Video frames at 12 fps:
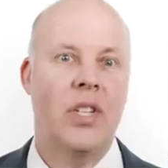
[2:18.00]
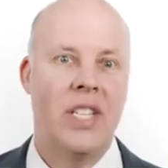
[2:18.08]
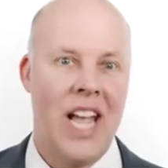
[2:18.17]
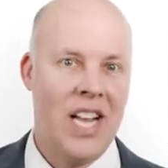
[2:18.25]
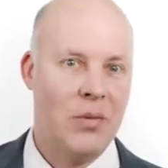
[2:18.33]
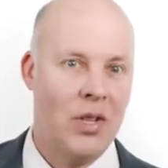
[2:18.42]

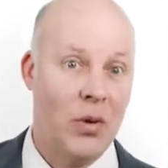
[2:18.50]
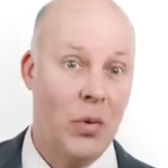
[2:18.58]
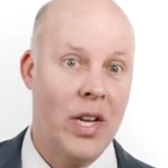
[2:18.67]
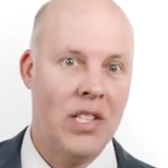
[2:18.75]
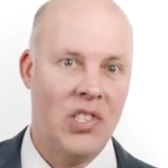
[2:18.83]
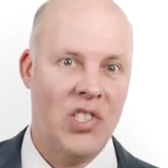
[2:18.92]
detachment that
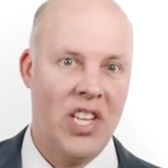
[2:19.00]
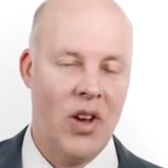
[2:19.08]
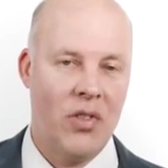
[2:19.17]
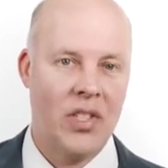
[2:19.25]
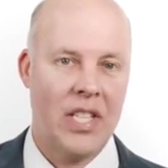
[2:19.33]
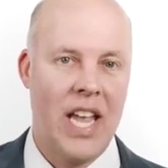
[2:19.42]
we could
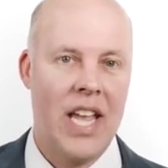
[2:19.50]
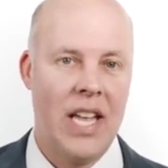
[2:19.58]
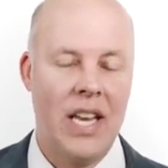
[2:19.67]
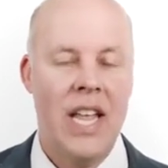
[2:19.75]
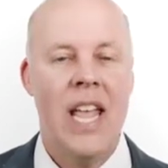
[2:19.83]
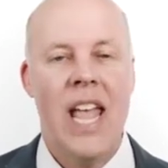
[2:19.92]
see on the
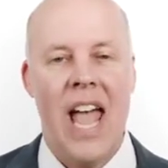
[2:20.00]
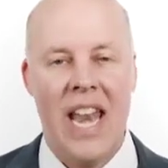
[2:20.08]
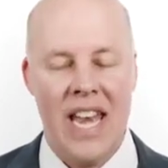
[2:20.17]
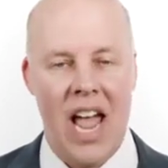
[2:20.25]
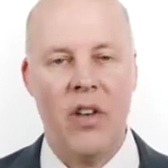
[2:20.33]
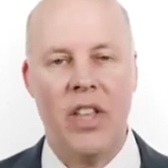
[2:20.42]
scan,
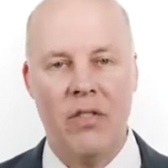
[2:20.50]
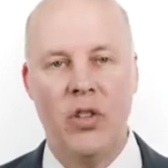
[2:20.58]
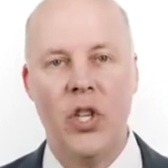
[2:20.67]
and now they've